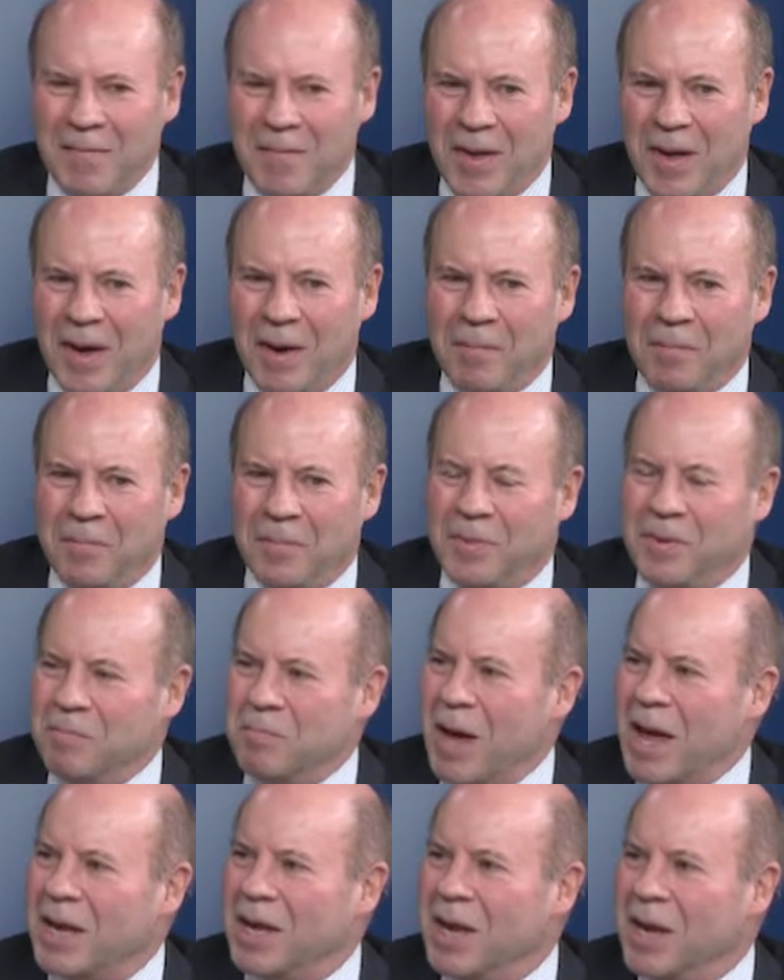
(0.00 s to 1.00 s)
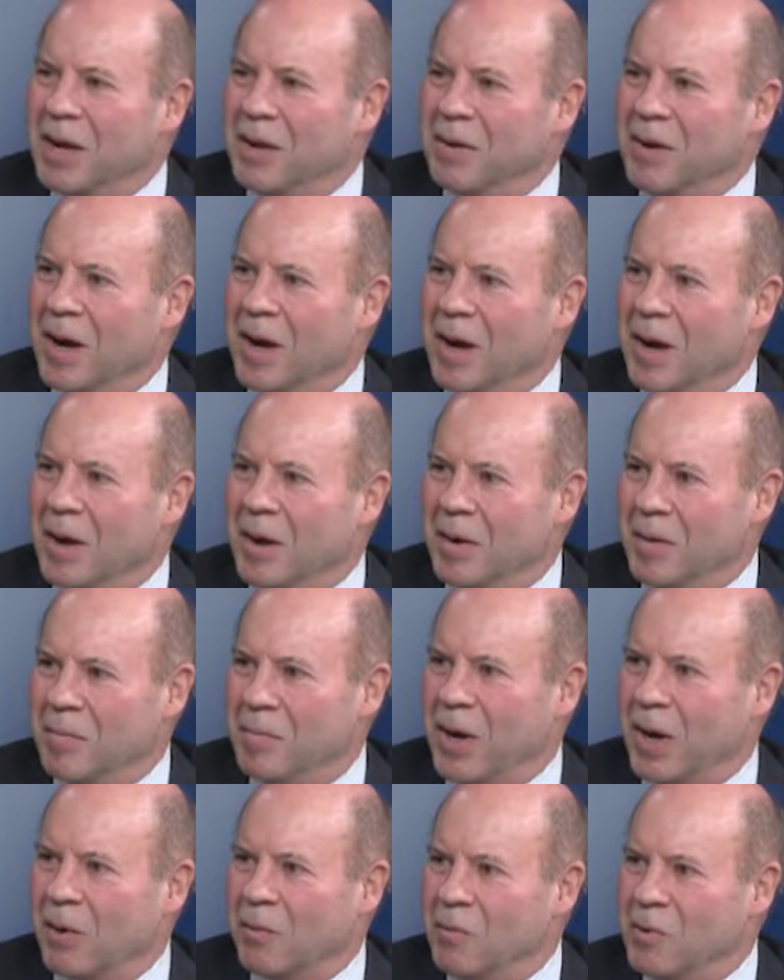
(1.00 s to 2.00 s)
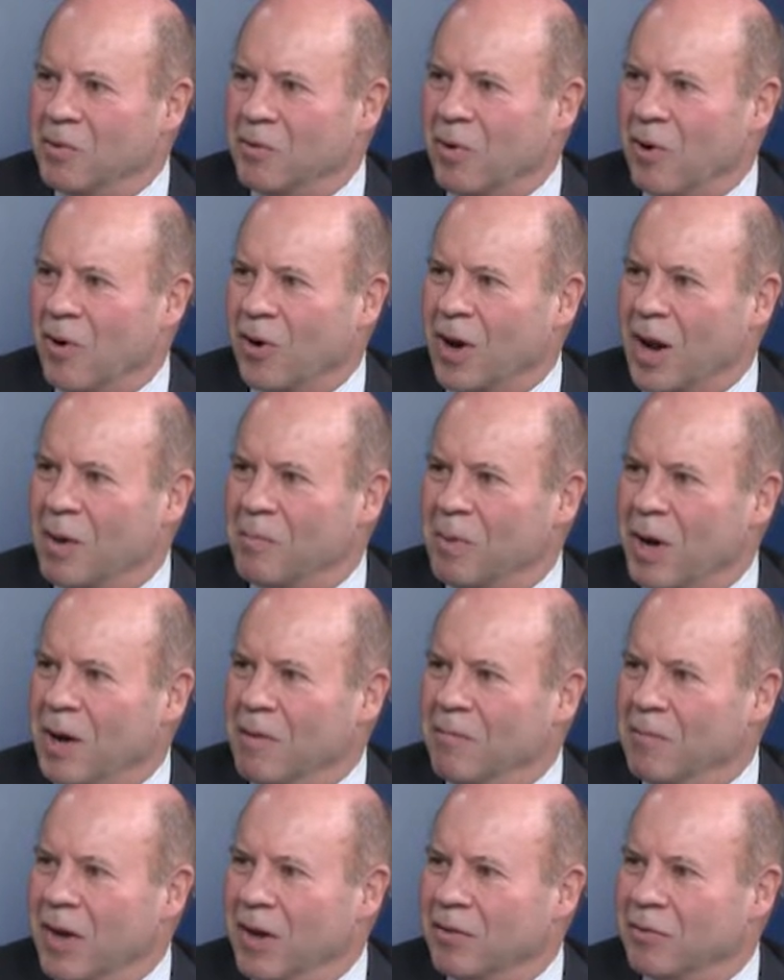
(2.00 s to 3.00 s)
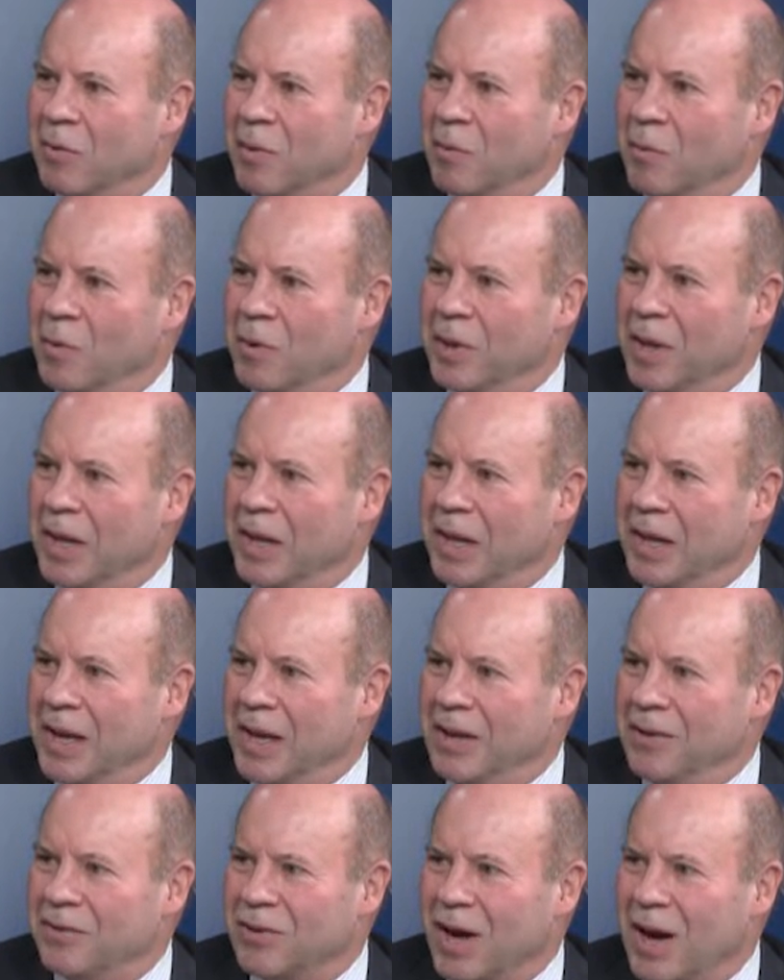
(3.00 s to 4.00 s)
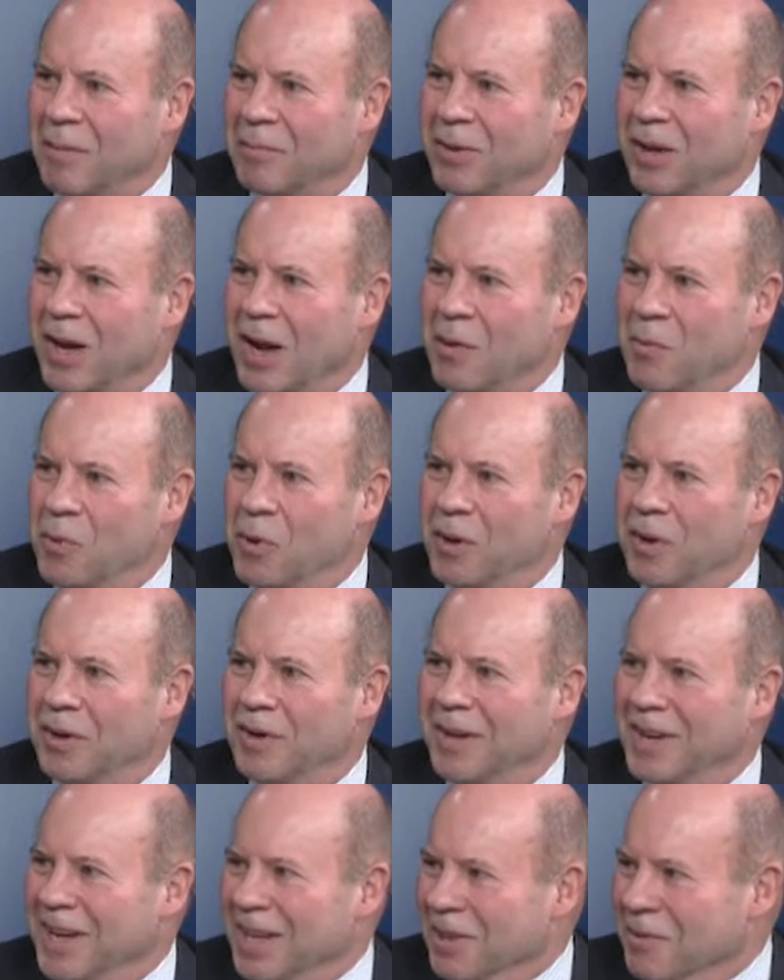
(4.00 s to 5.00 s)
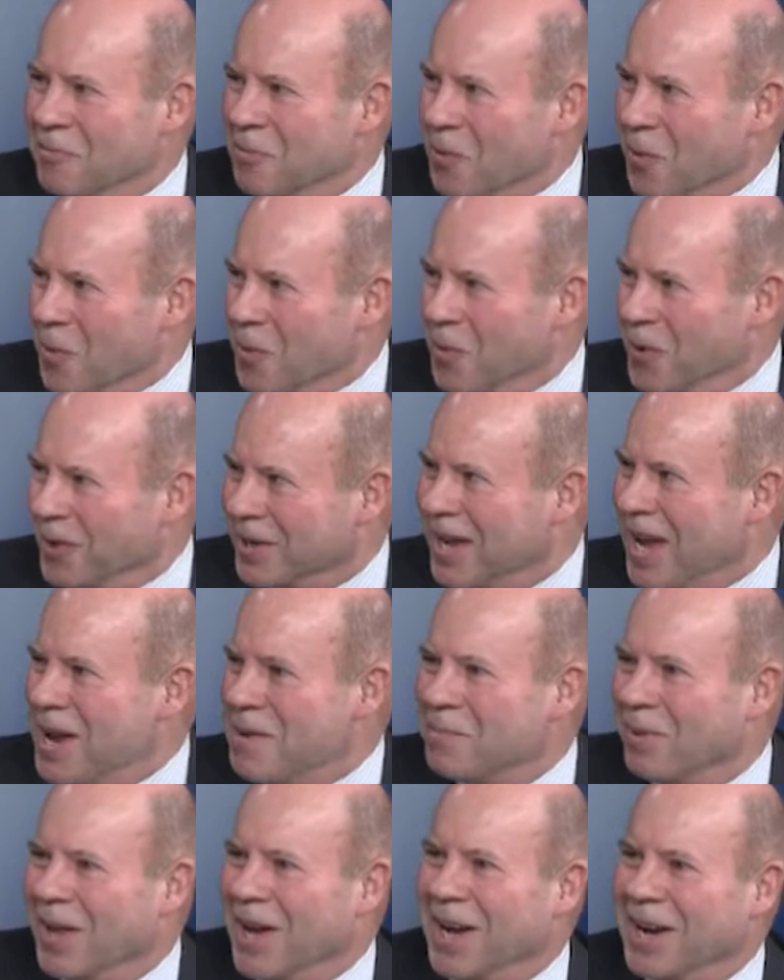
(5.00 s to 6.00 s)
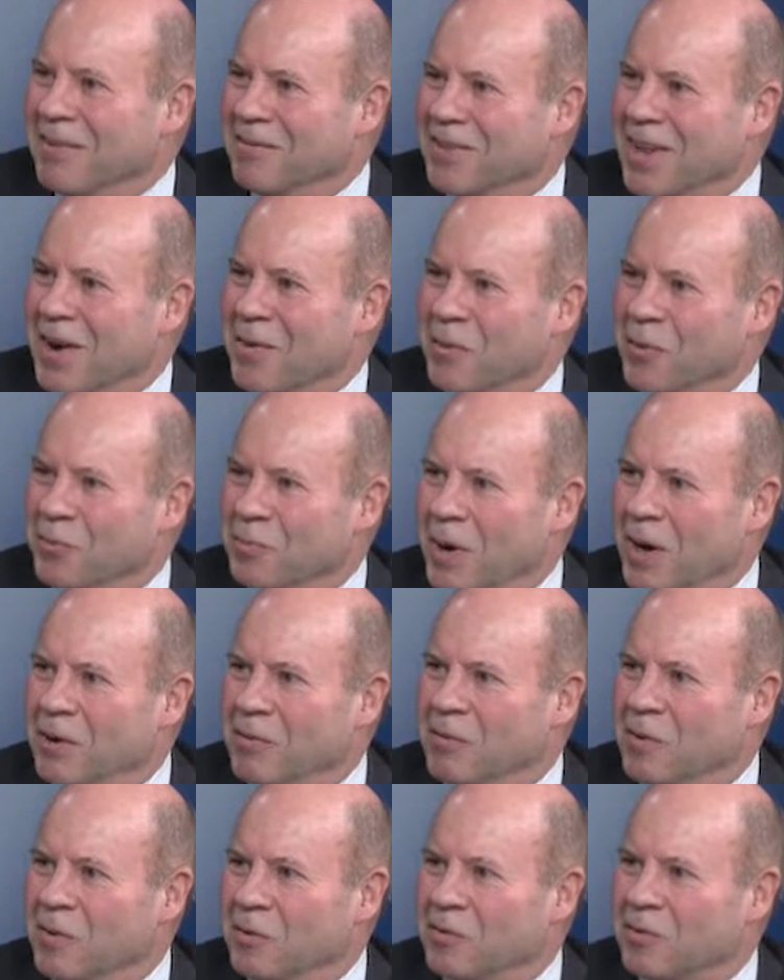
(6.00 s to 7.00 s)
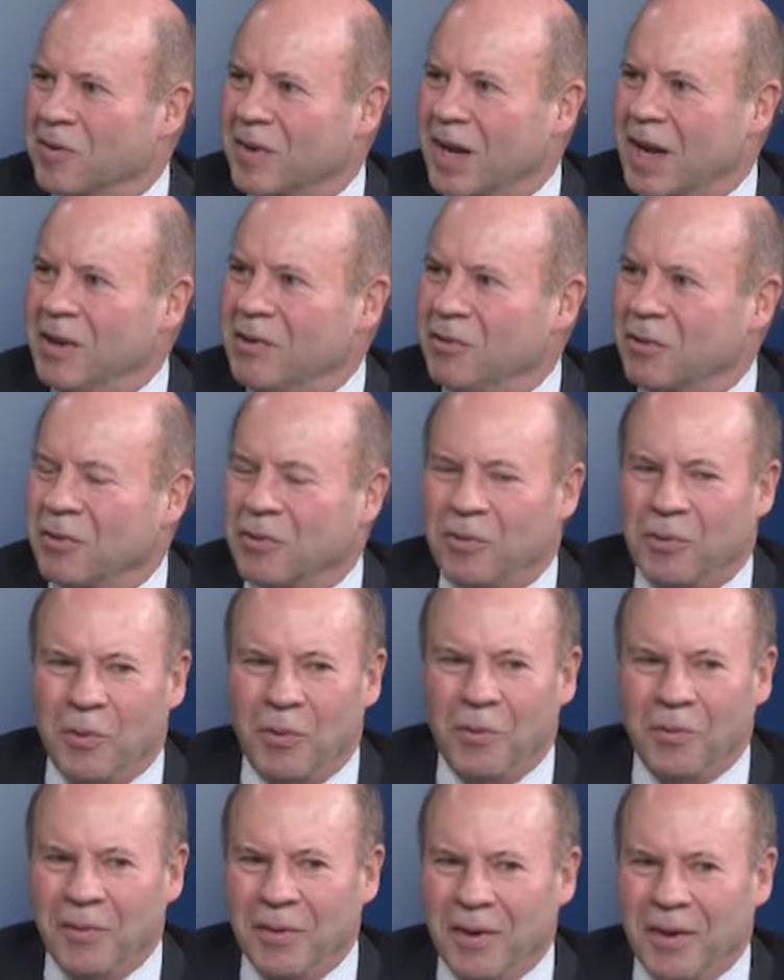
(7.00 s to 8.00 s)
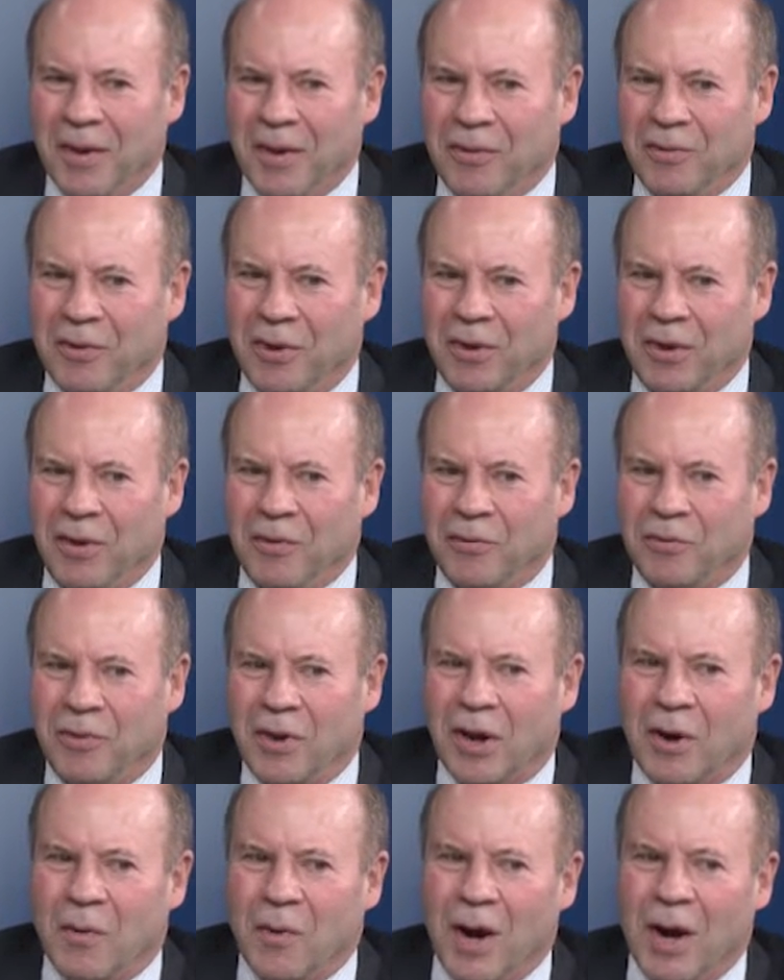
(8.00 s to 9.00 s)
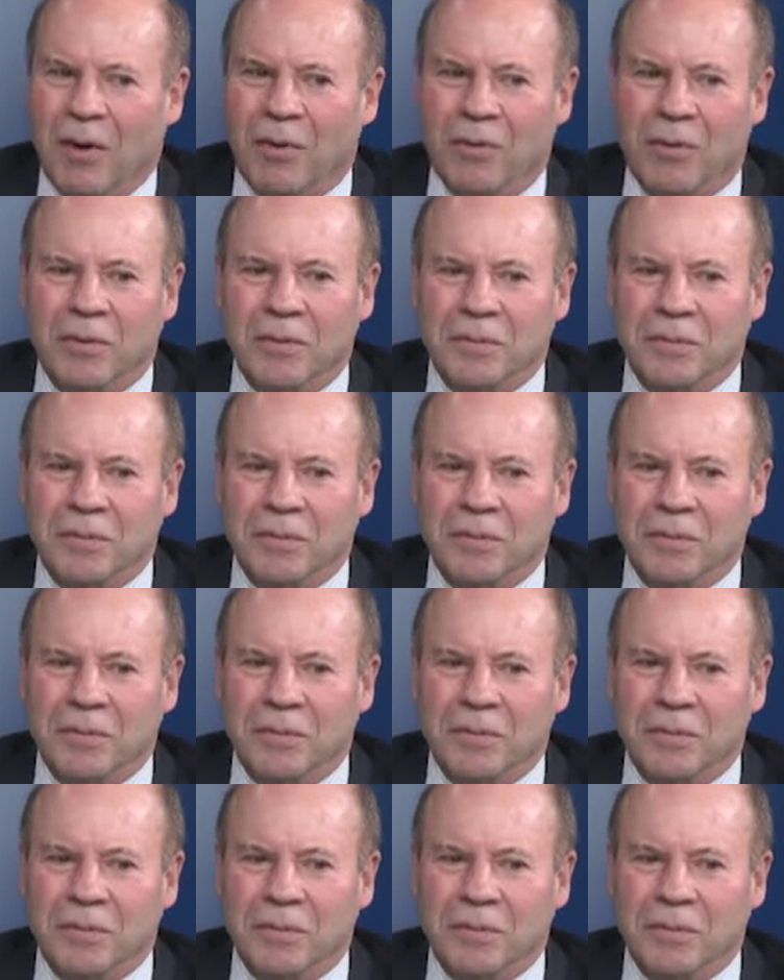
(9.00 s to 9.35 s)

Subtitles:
I'm making a better return on my investment within the ESOP than I would in the 401k plan if that was my diversification tool. So they'll stick around.